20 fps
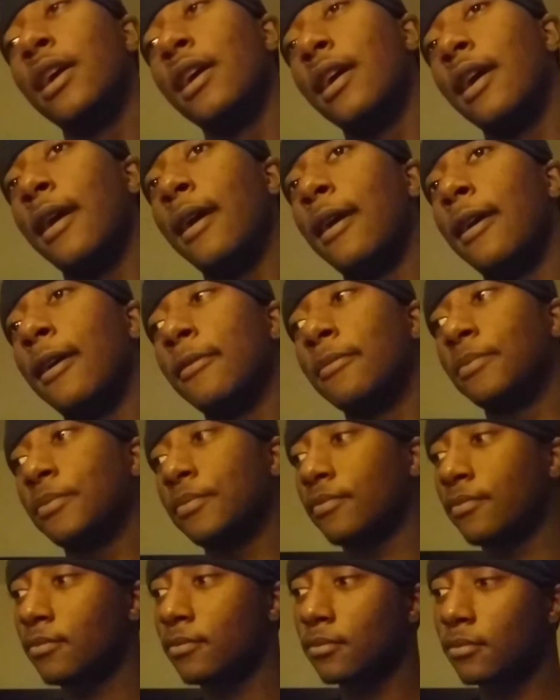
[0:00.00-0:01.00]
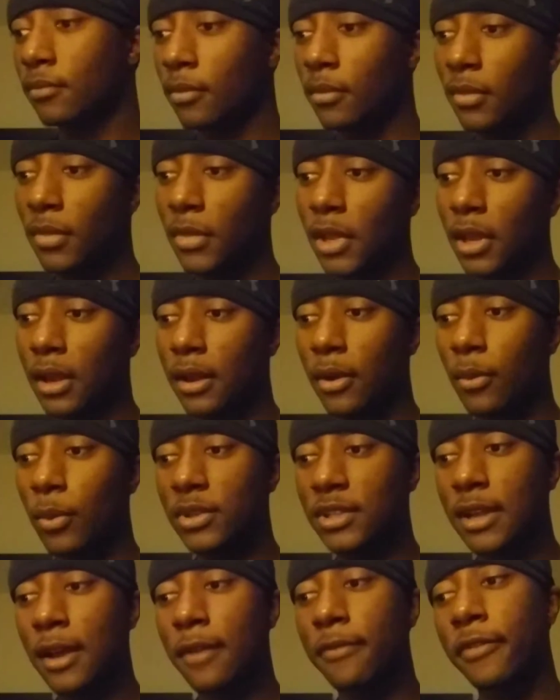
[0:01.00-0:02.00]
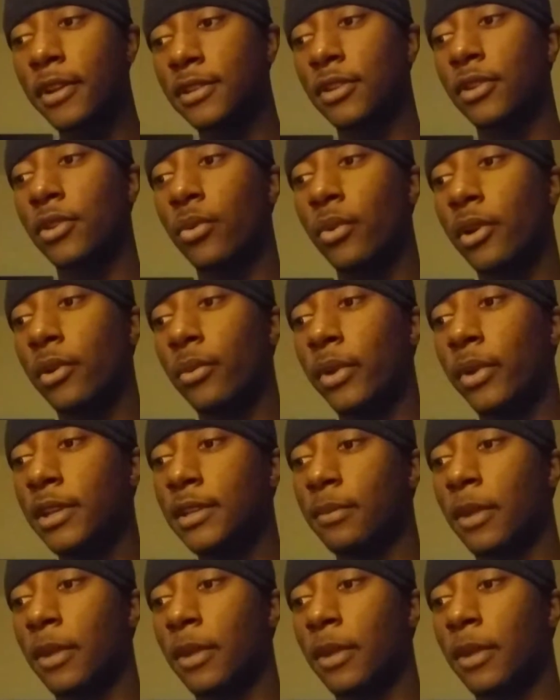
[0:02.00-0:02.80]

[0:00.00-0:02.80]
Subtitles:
Once I finished the 3 weeks,